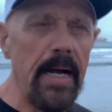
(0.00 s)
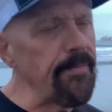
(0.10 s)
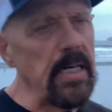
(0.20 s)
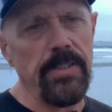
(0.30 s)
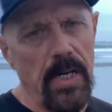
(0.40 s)
I've
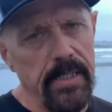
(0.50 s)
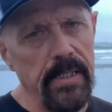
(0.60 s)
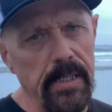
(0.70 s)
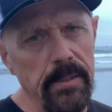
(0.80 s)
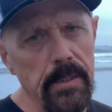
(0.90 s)
got to talk to
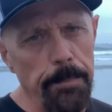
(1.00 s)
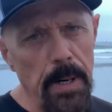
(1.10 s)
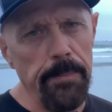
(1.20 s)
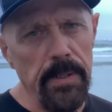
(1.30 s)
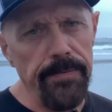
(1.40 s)
the
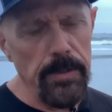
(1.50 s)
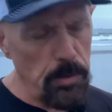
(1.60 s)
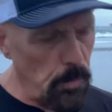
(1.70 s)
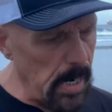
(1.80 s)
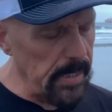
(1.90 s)
Department of Fish
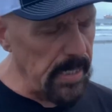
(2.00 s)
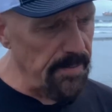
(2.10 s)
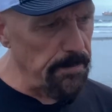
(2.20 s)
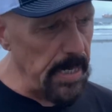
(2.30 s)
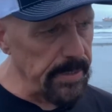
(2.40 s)
and
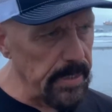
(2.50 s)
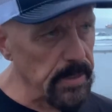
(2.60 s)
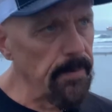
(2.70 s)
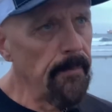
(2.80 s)
Wildlife about this.